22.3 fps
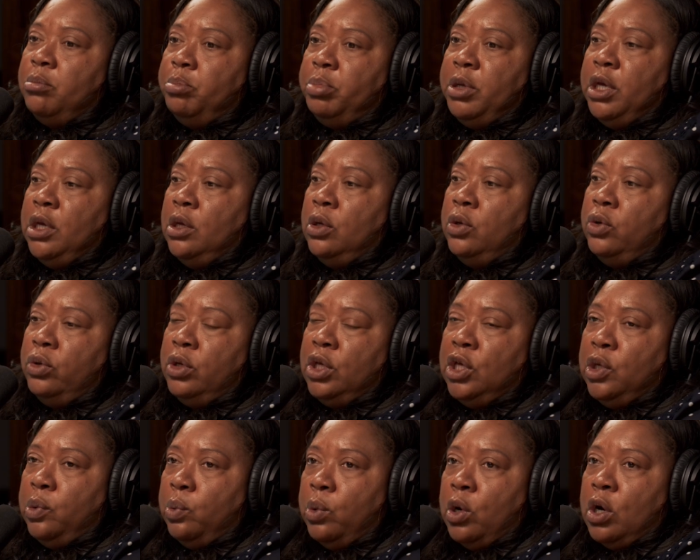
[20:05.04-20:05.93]
be who
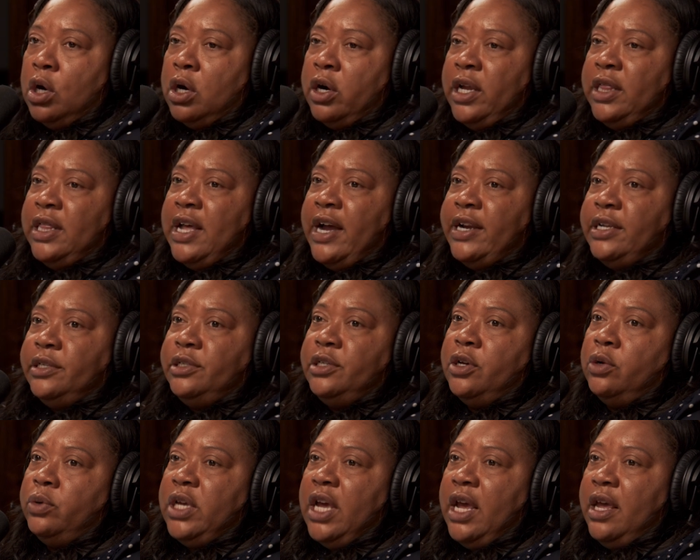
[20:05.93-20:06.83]
you are, and that it's
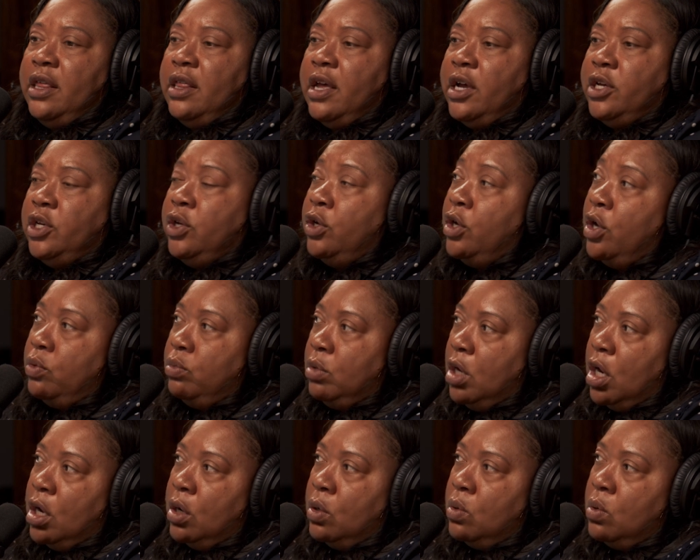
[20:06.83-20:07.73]
okay that you don't
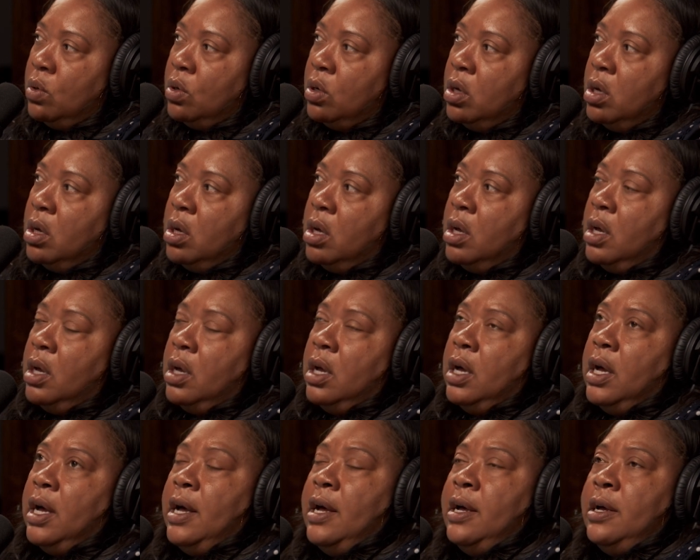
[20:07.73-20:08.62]
know.
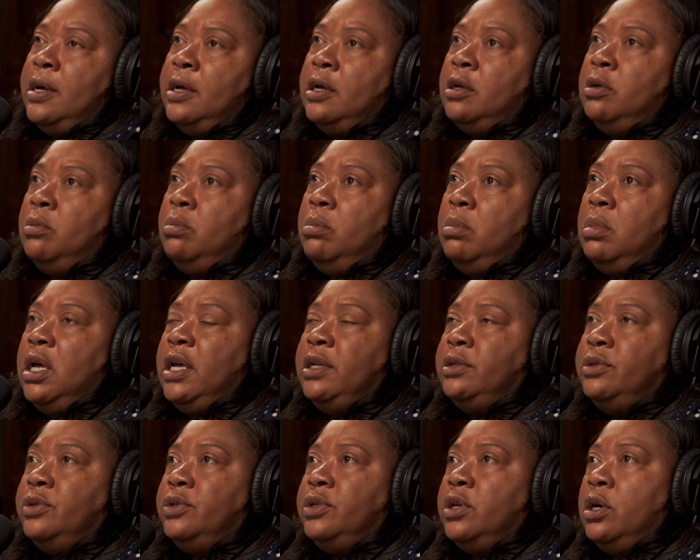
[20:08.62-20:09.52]

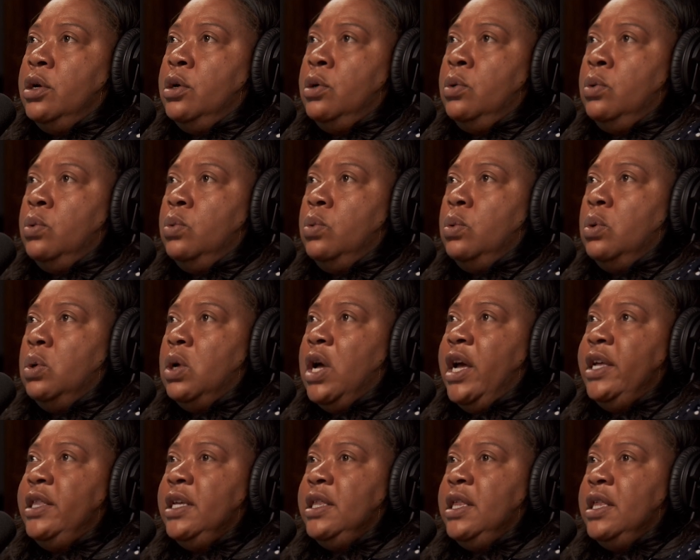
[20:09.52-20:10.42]
And so
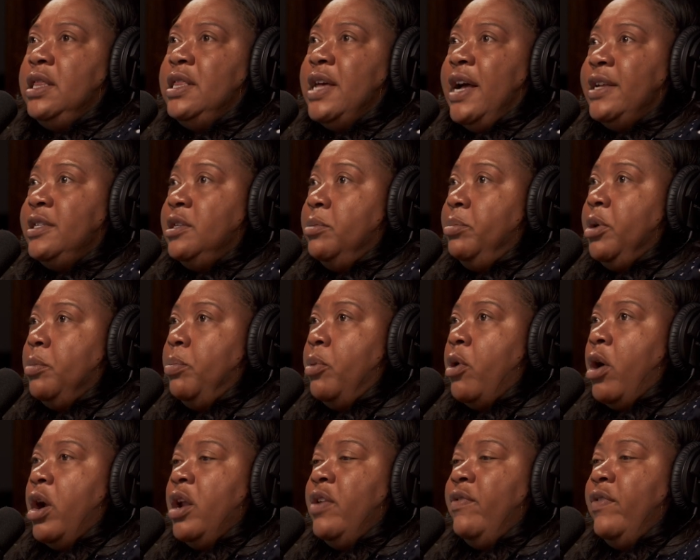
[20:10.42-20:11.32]
I think that that's a big
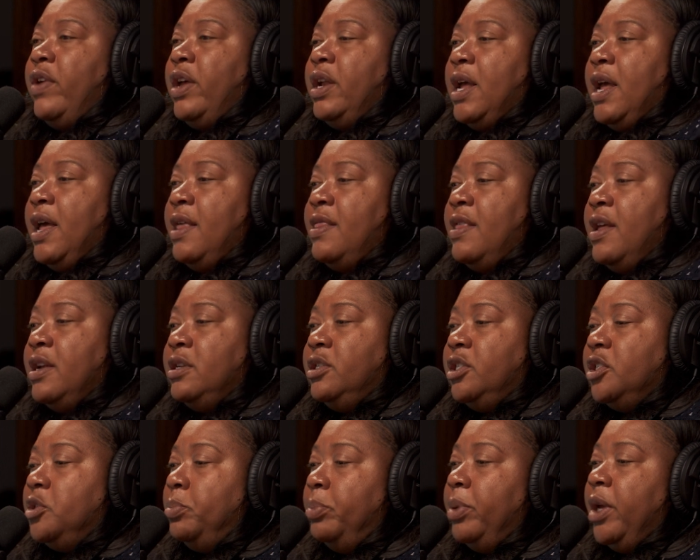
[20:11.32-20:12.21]
part of it. And then
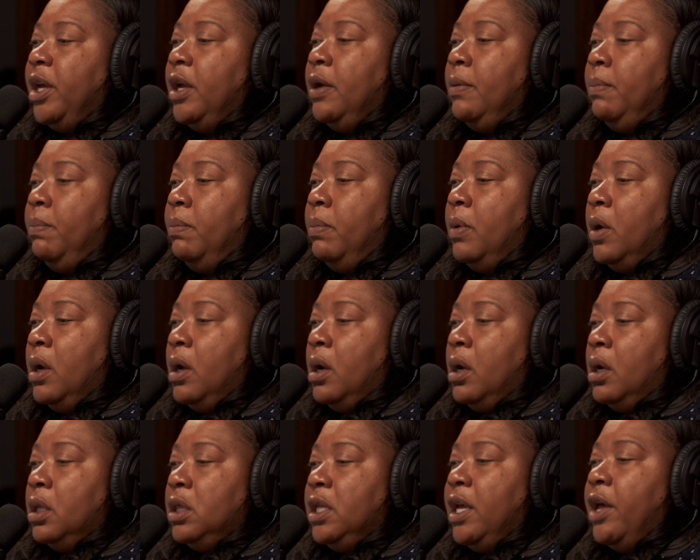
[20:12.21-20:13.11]
just
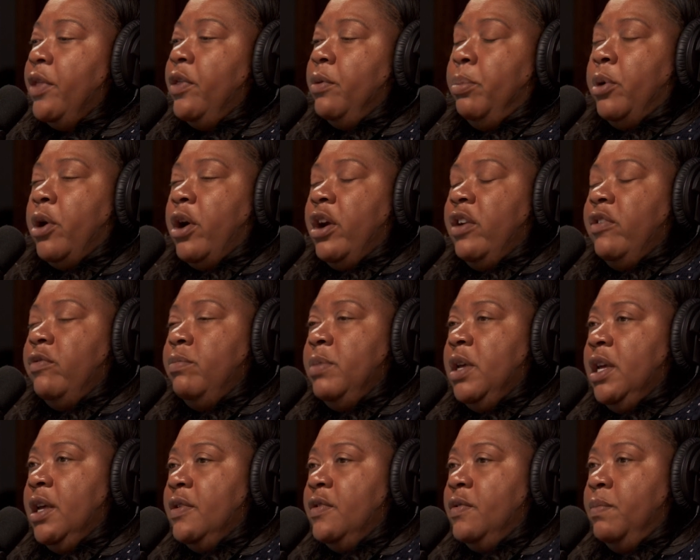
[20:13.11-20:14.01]
the other part of
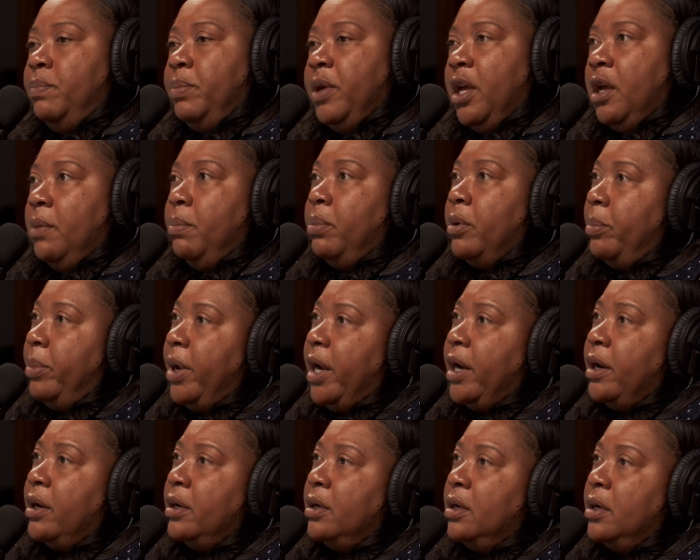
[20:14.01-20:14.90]
me is being
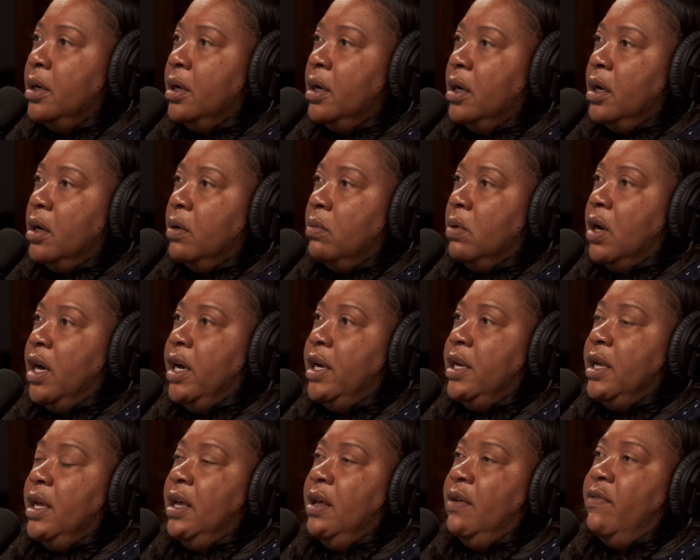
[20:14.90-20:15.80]
prepared,
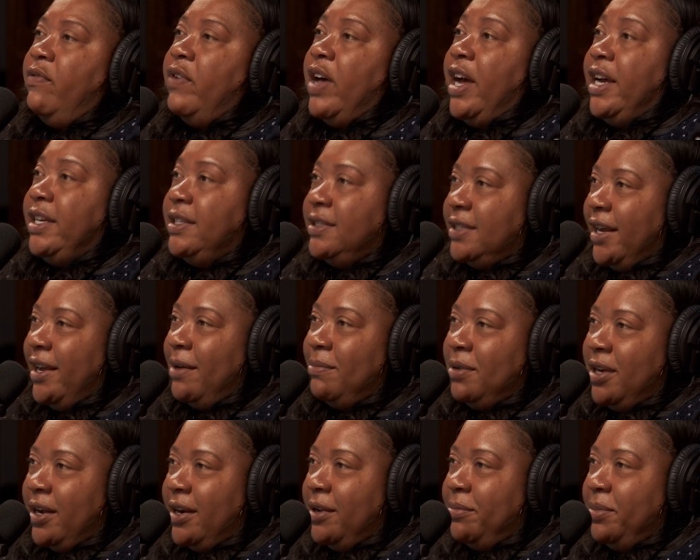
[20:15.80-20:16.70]
right? If I say I'm
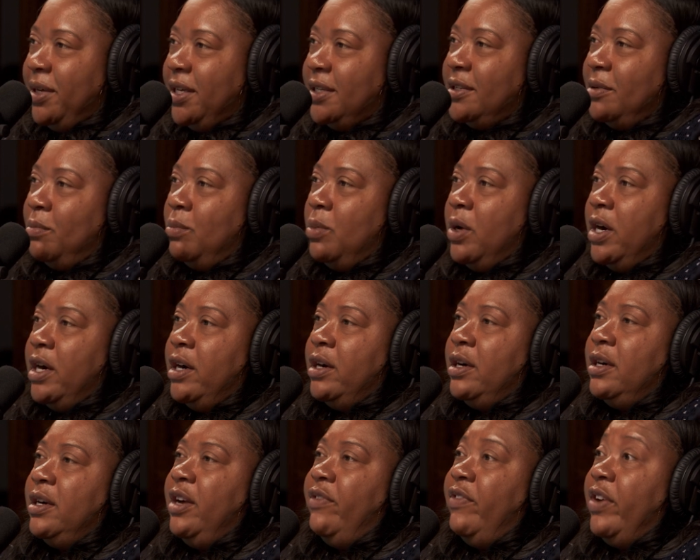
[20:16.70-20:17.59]
going to be
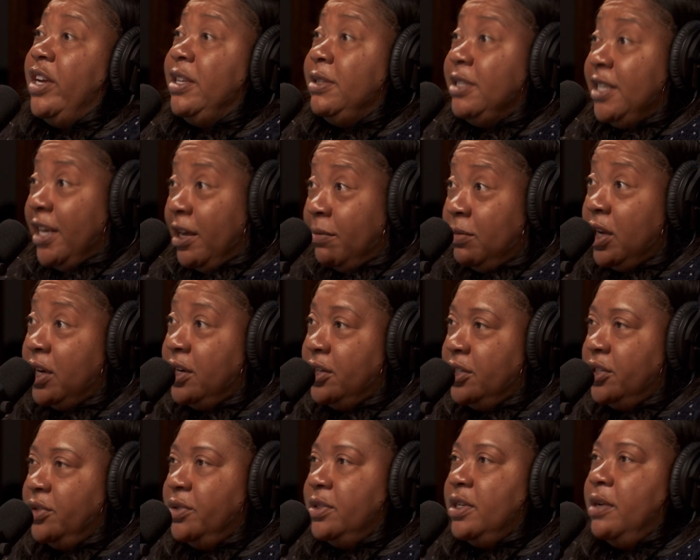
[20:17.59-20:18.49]
somewhere, if I say I'm going to
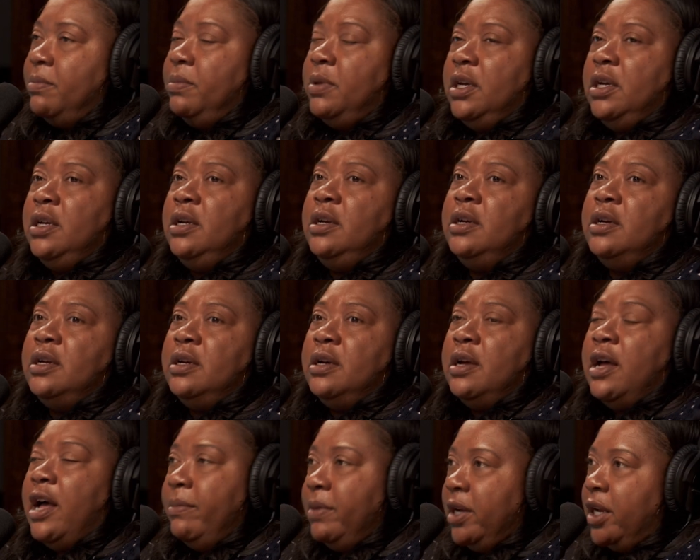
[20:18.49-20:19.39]
do something,
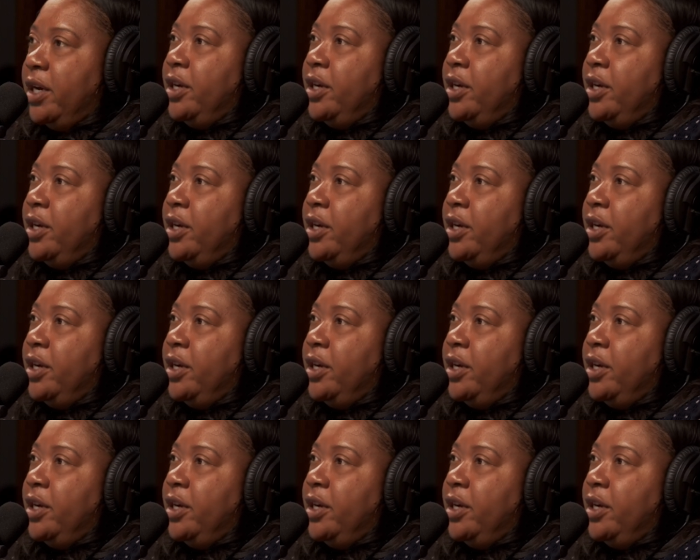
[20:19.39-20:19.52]
I'm going to